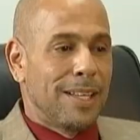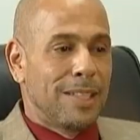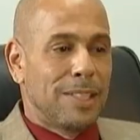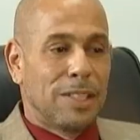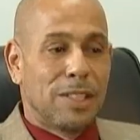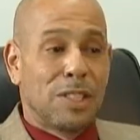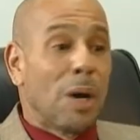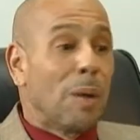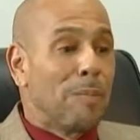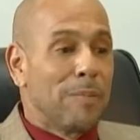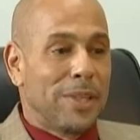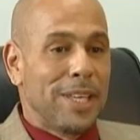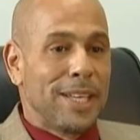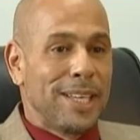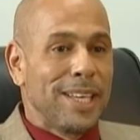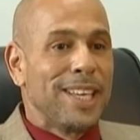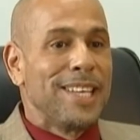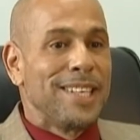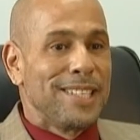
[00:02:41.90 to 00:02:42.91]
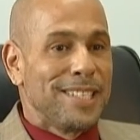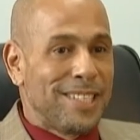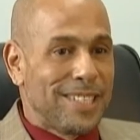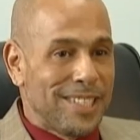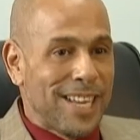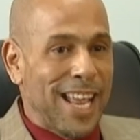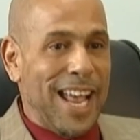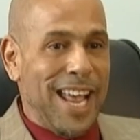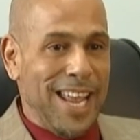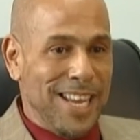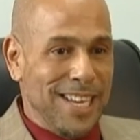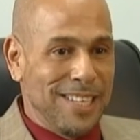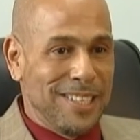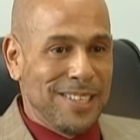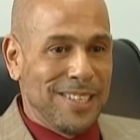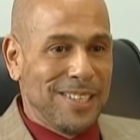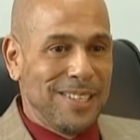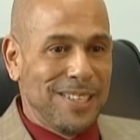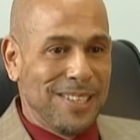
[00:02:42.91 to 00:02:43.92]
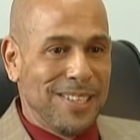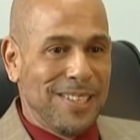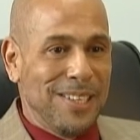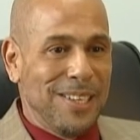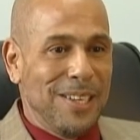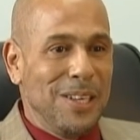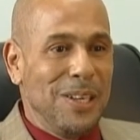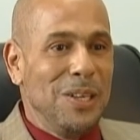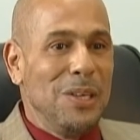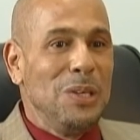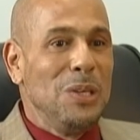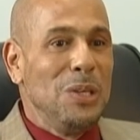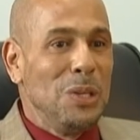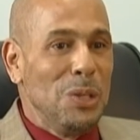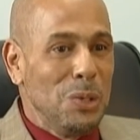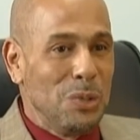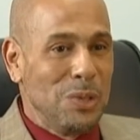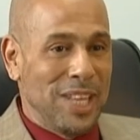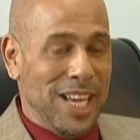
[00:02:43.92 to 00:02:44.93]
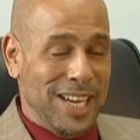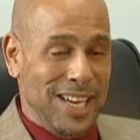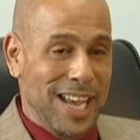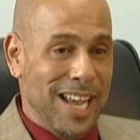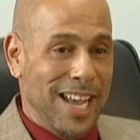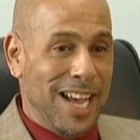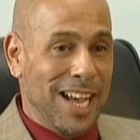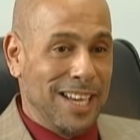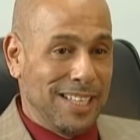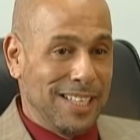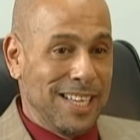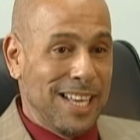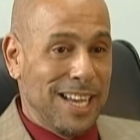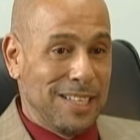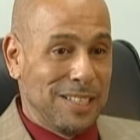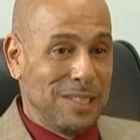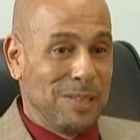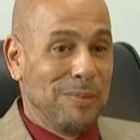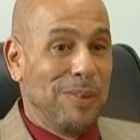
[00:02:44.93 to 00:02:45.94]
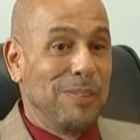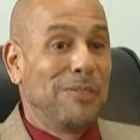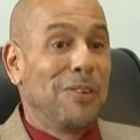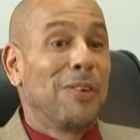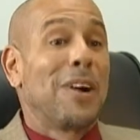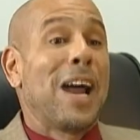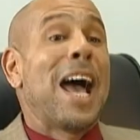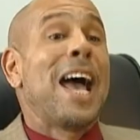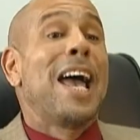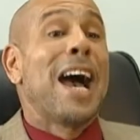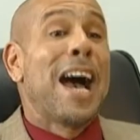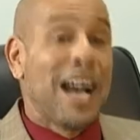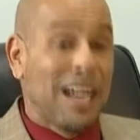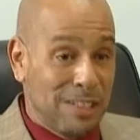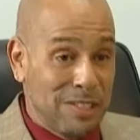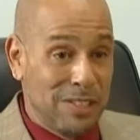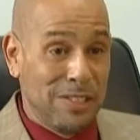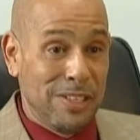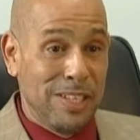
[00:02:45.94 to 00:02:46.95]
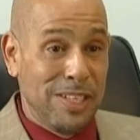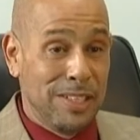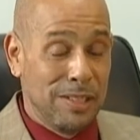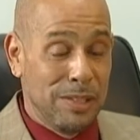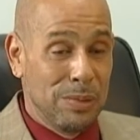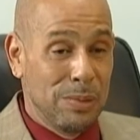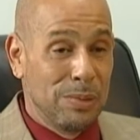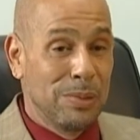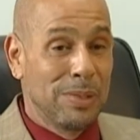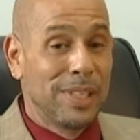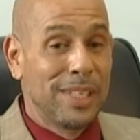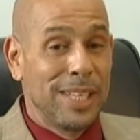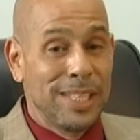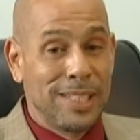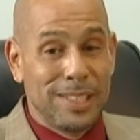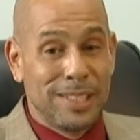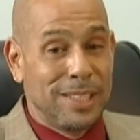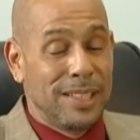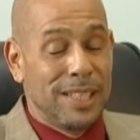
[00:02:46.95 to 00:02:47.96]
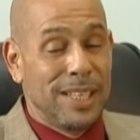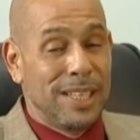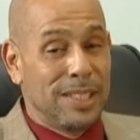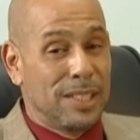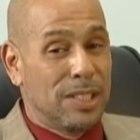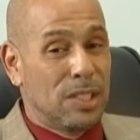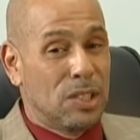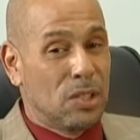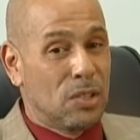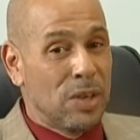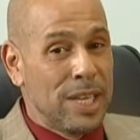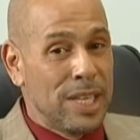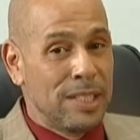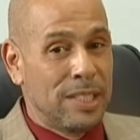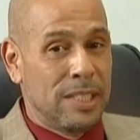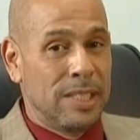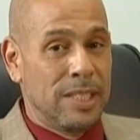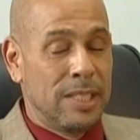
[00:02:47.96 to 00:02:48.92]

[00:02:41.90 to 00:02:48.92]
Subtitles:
Something inside knew that I had cancer before I actually knew. It's strange to